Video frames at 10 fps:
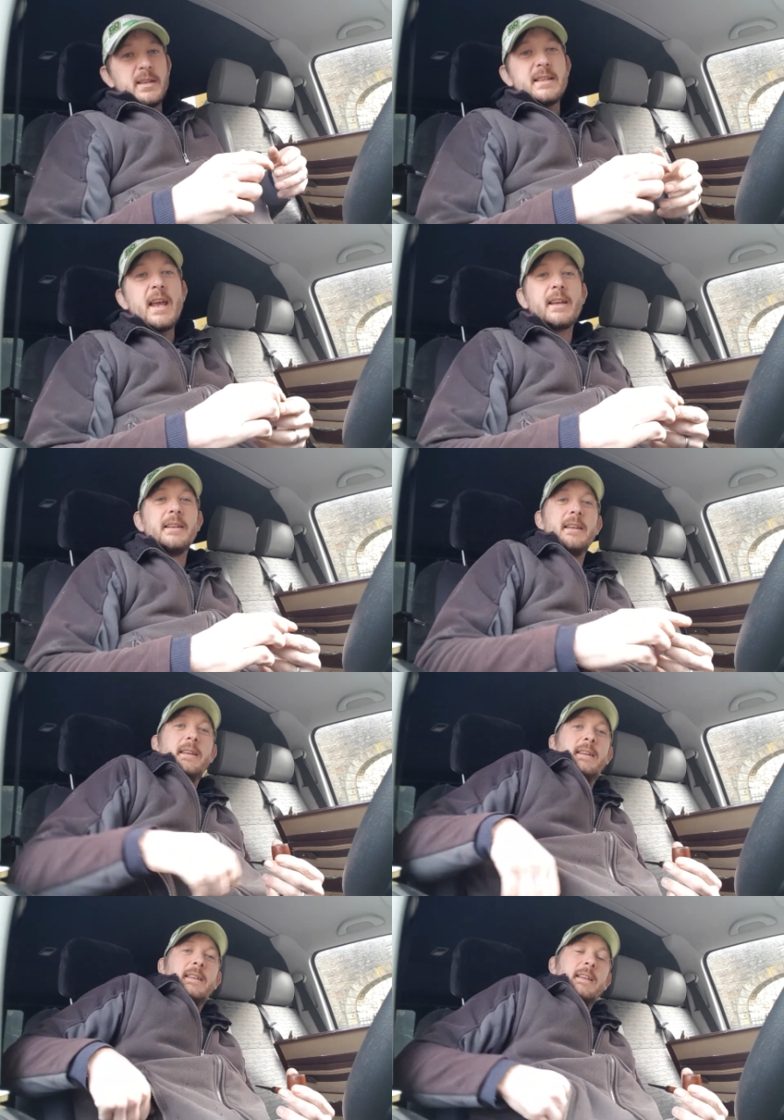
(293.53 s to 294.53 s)

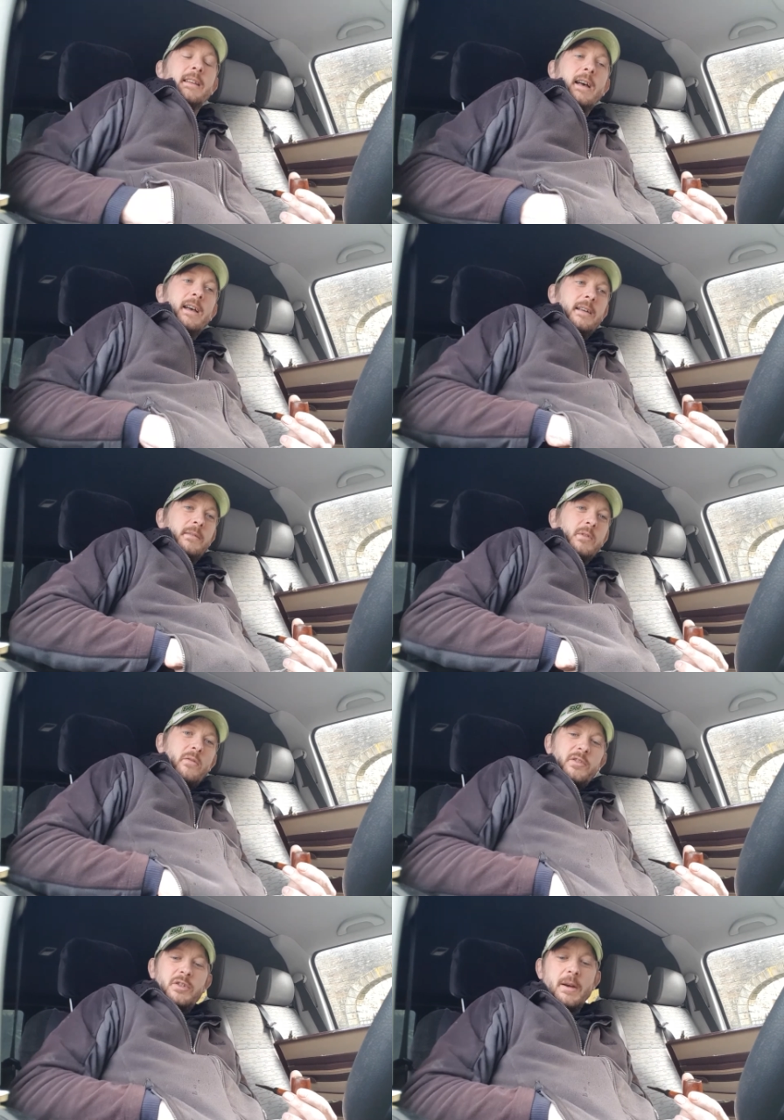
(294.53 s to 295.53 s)
second in that
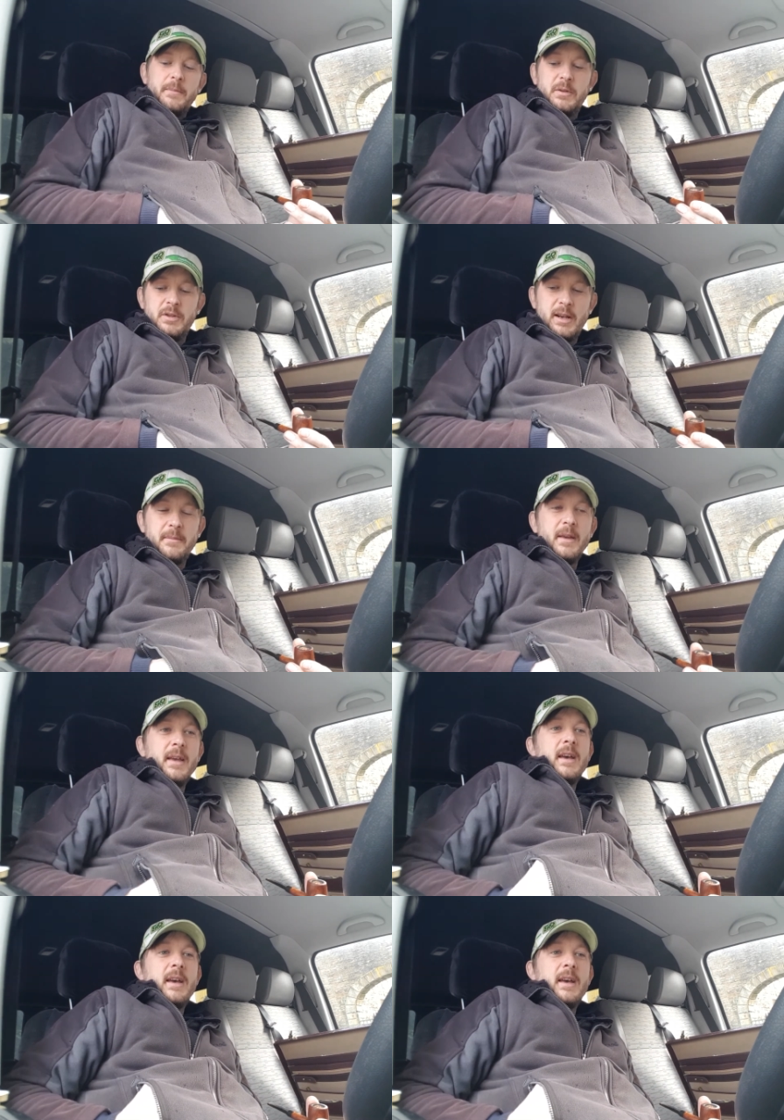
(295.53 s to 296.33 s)
novice championship.